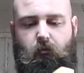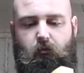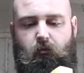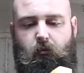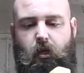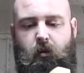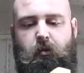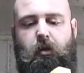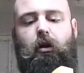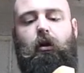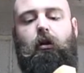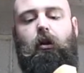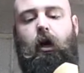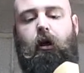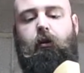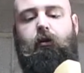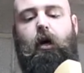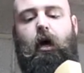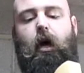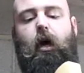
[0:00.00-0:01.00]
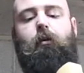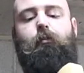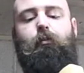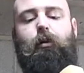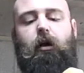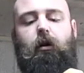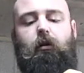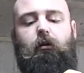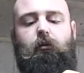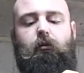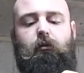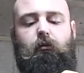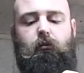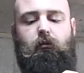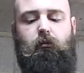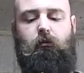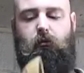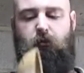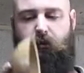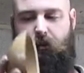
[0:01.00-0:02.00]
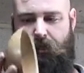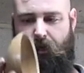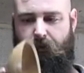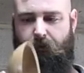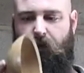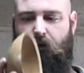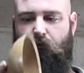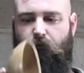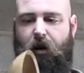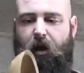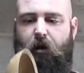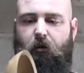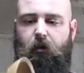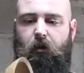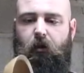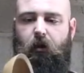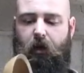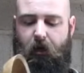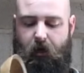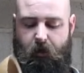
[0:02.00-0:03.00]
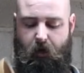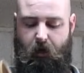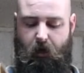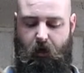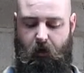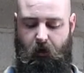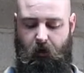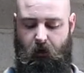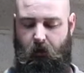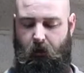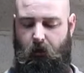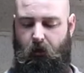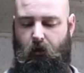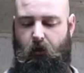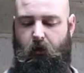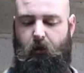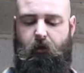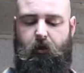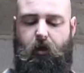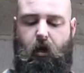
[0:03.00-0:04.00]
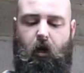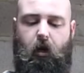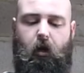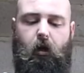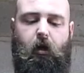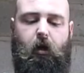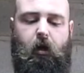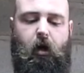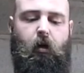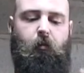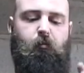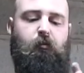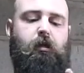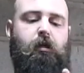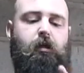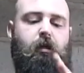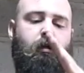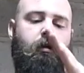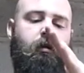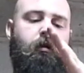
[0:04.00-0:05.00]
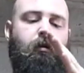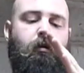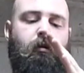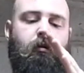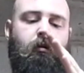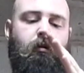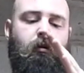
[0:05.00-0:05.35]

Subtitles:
maybe not like that, but something rounder like that, that comes in